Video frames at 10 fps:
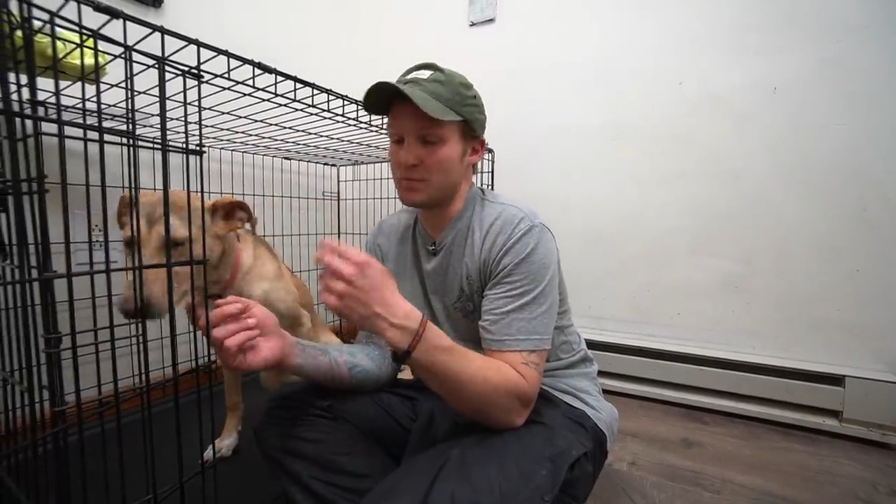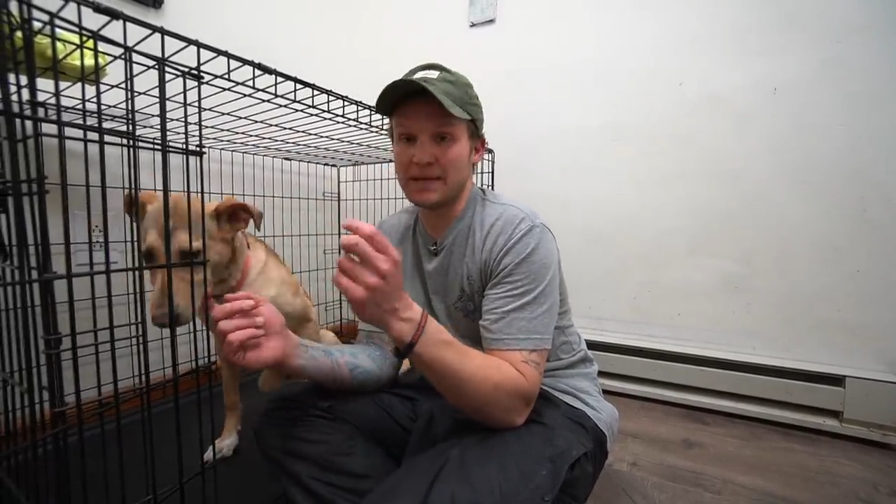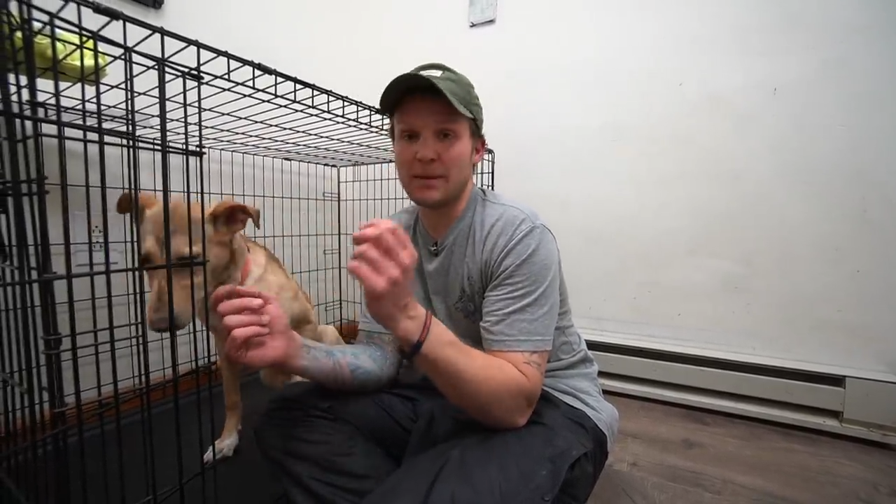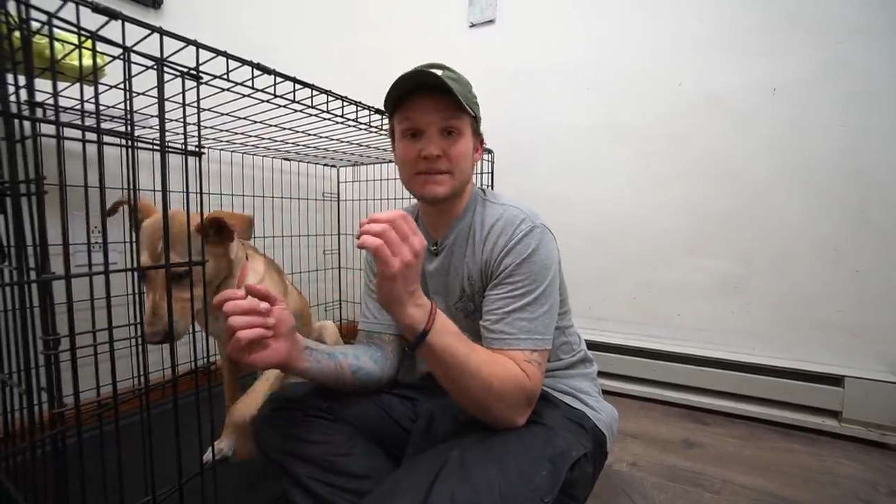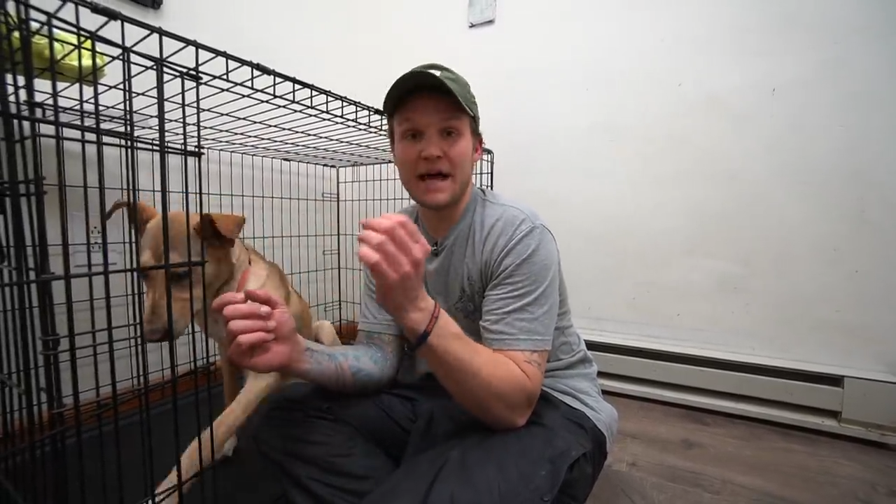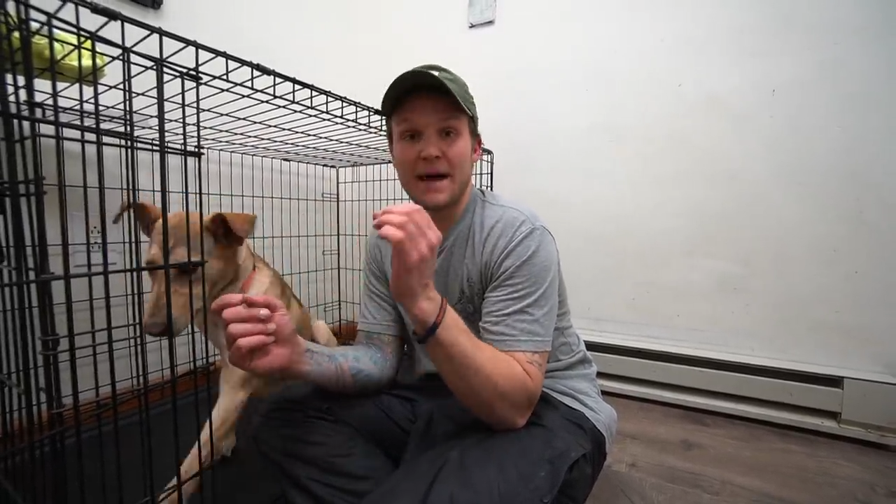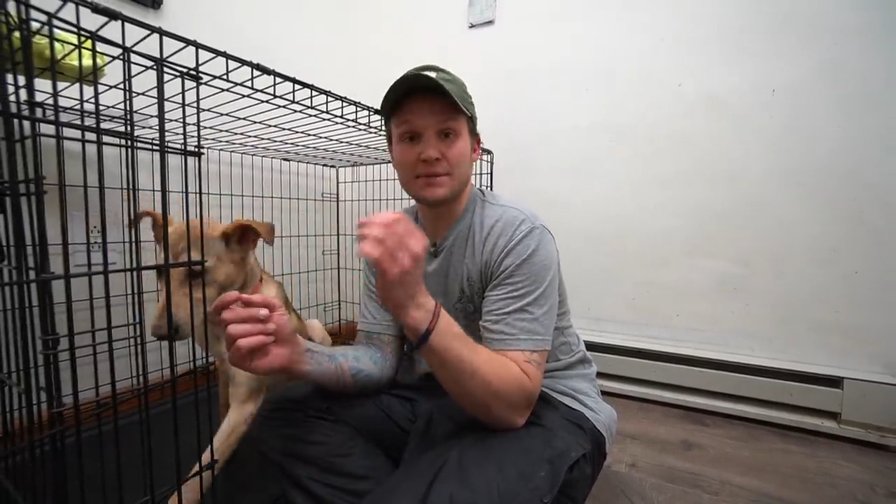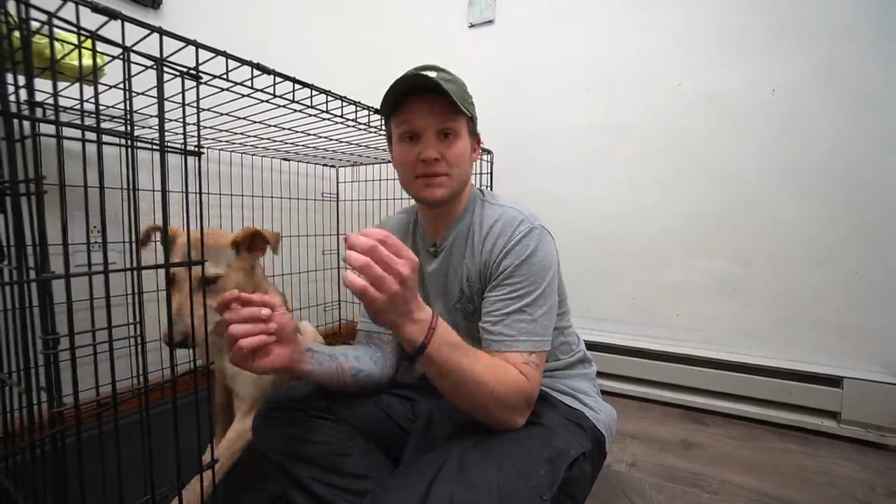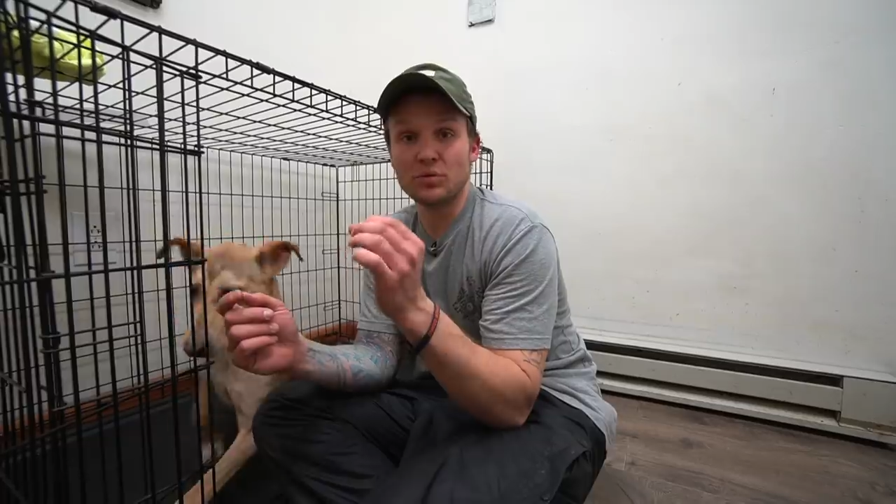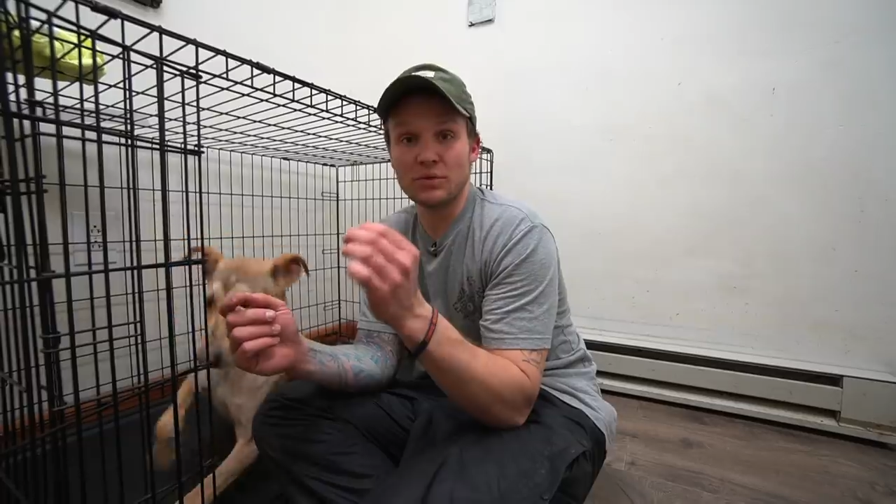but that was
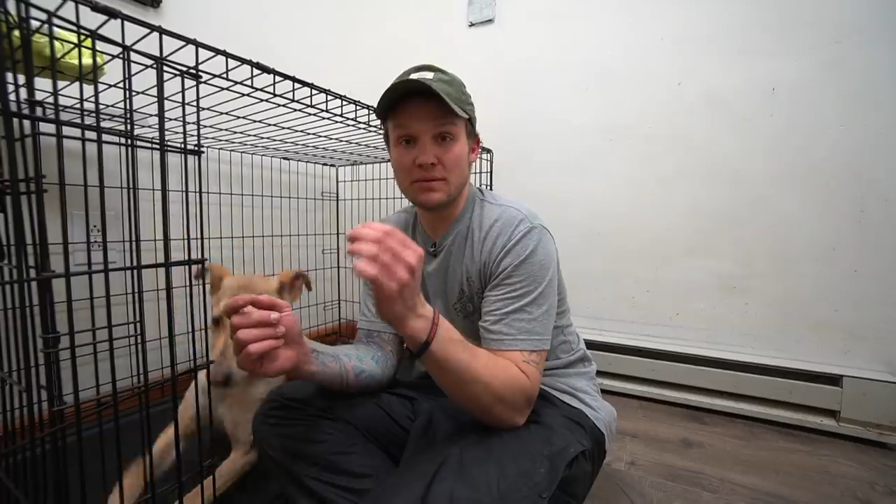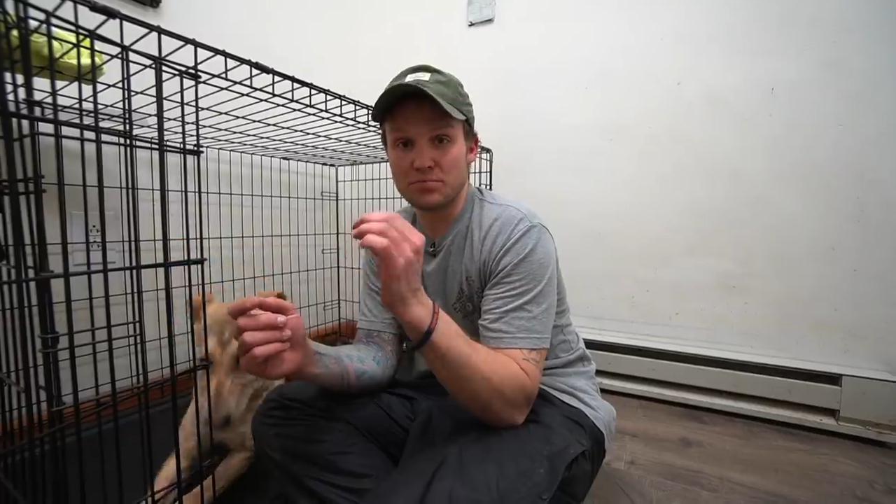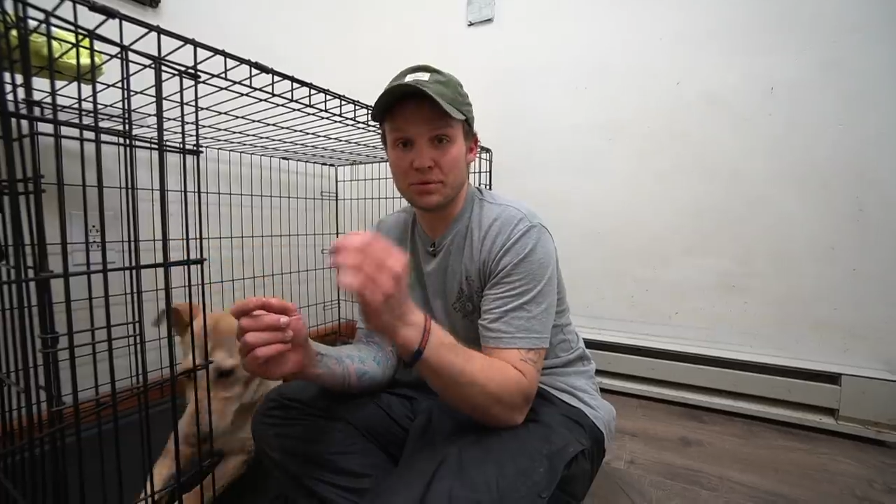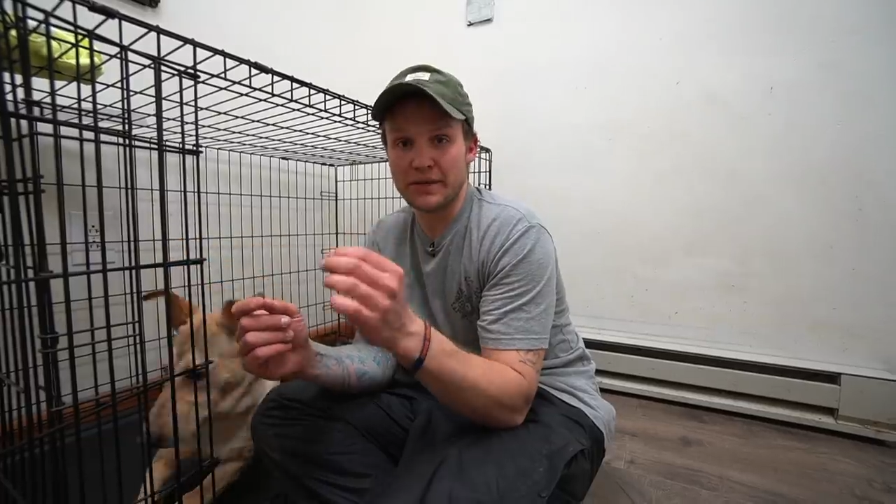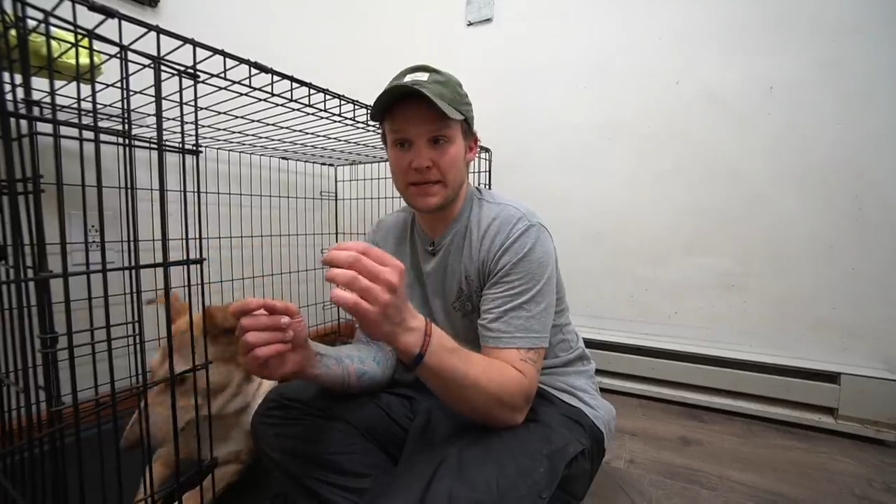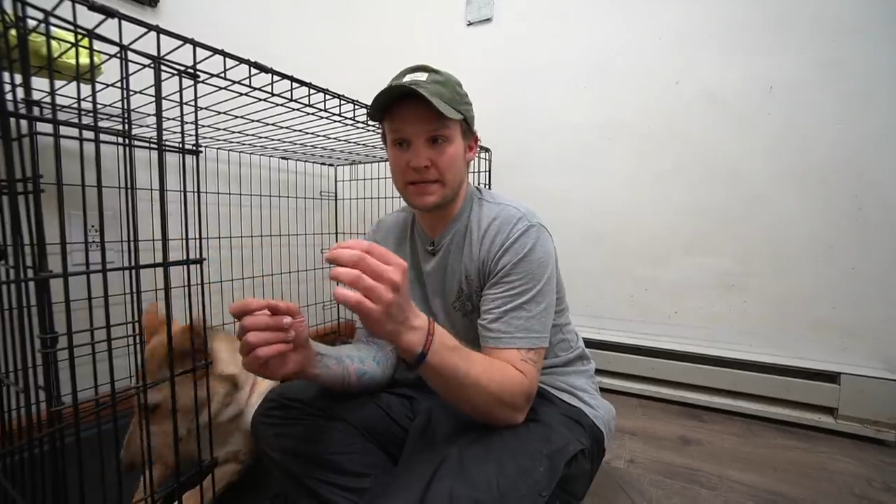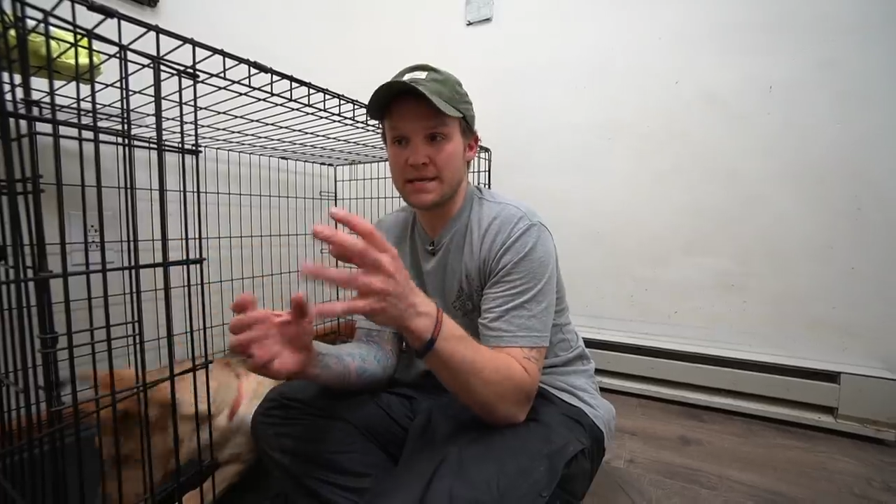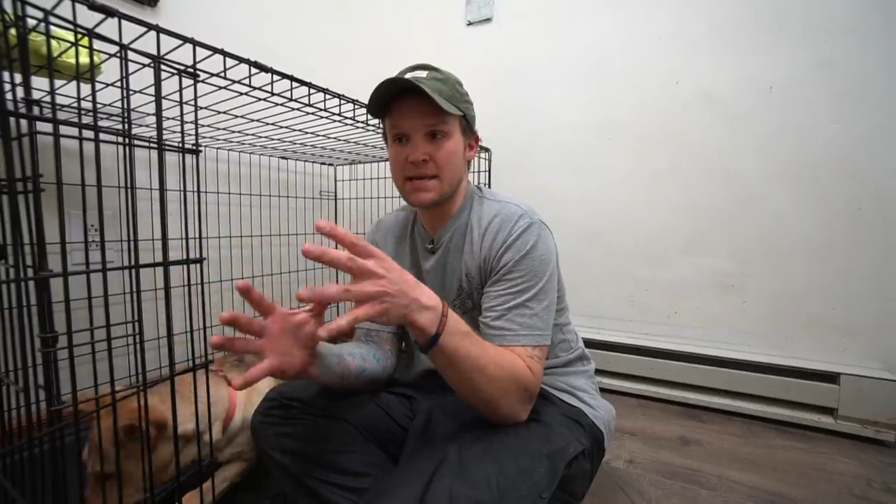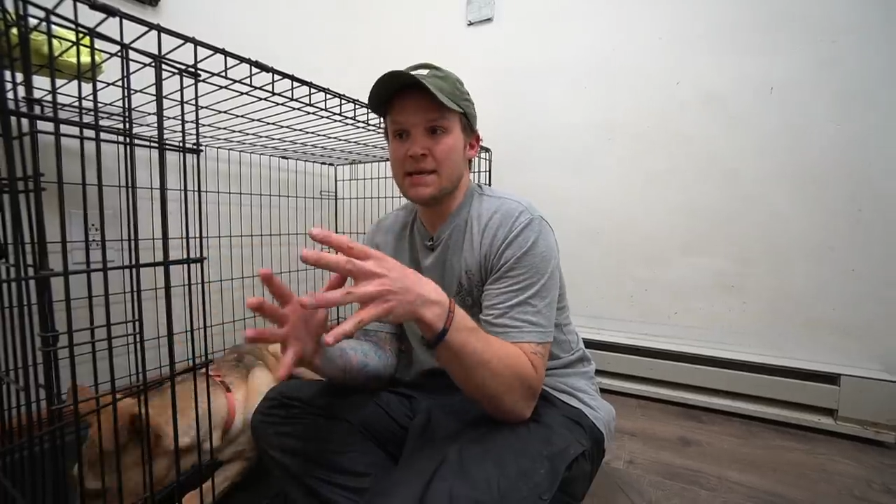absolutely brilliant.